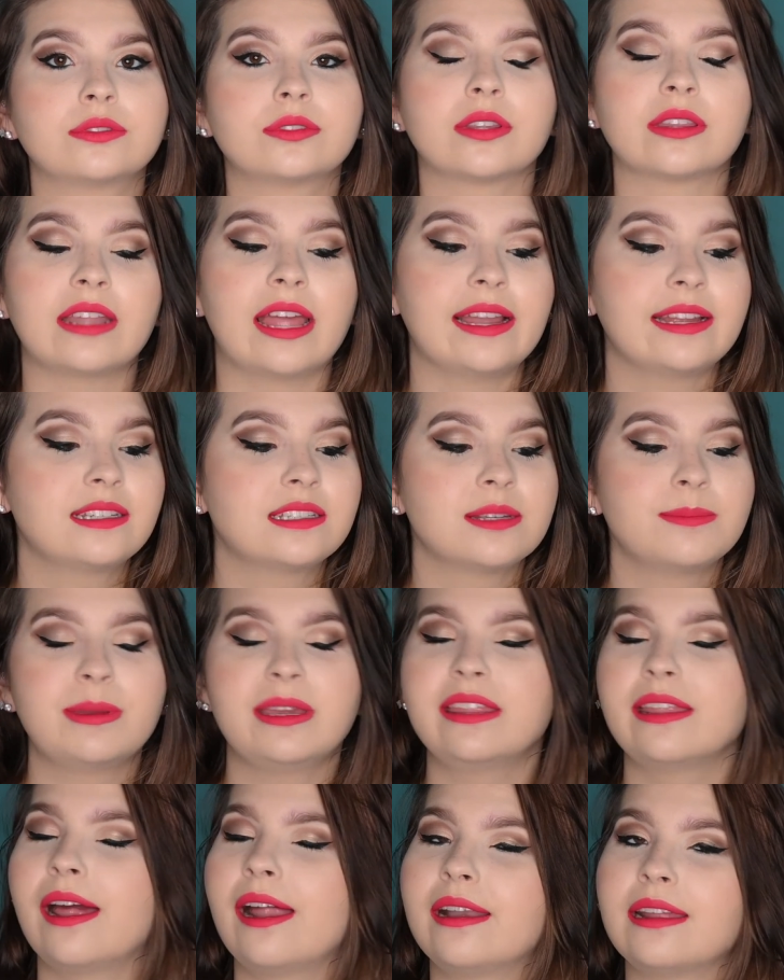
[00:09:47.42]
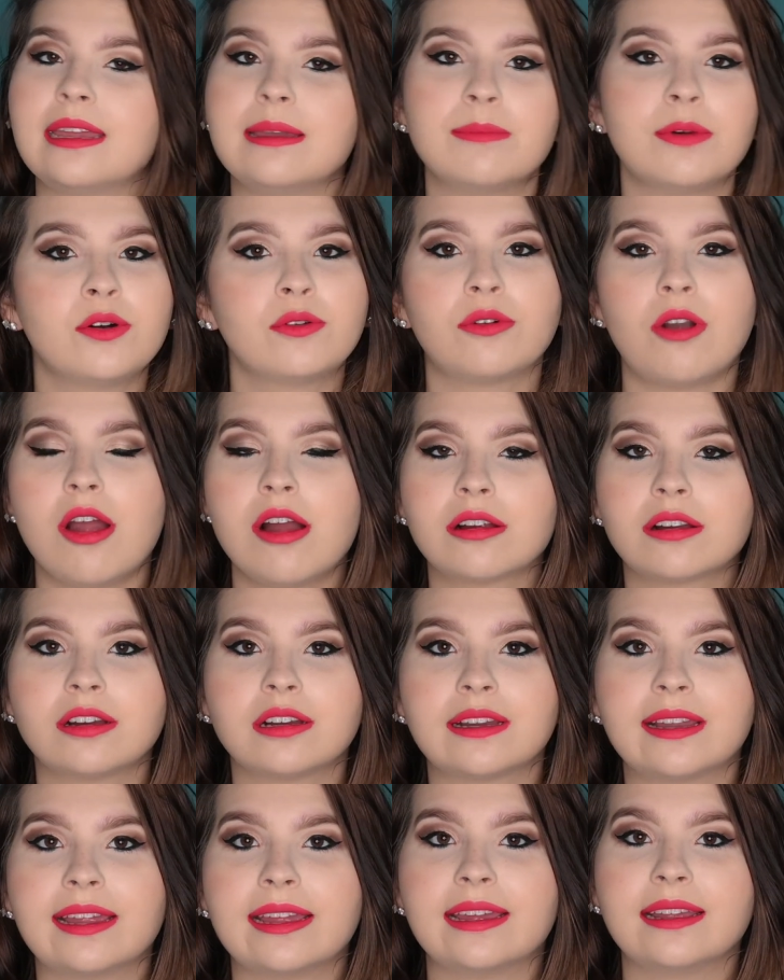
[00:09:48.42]
like to be that emo rocker
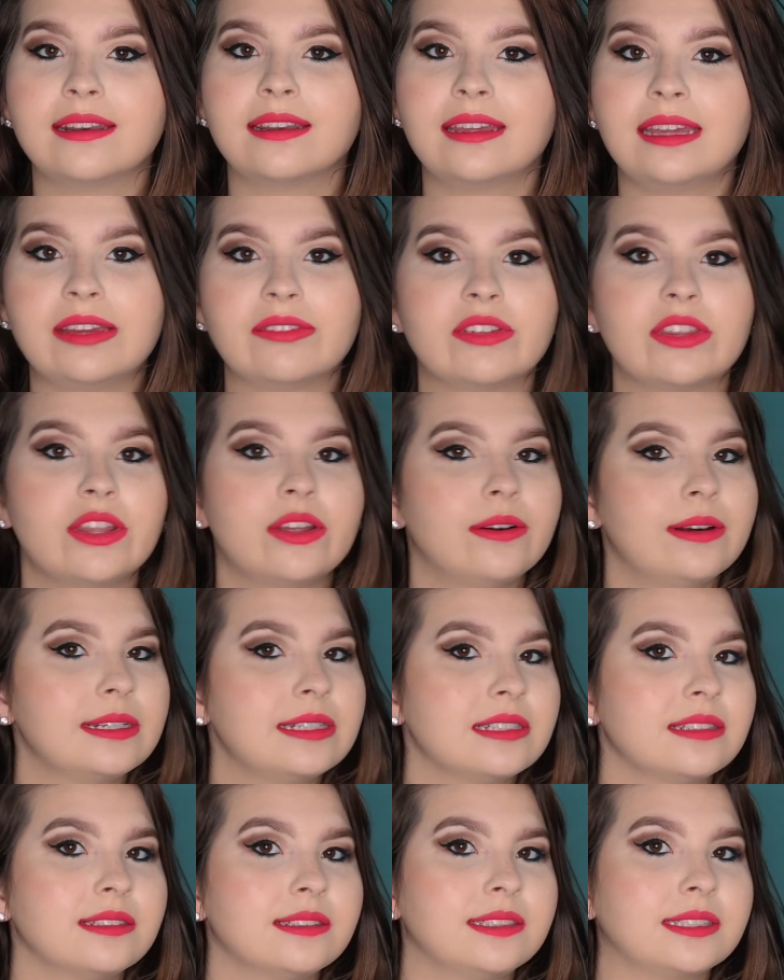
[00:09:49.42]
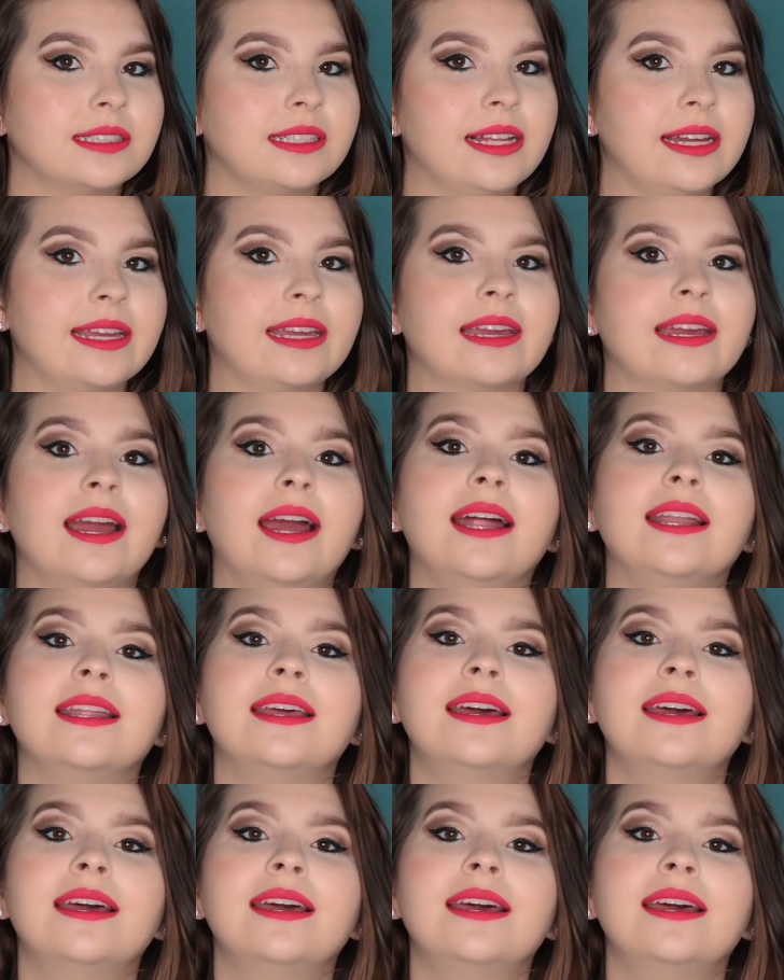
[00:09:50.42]
kid, even though I didn't look like it.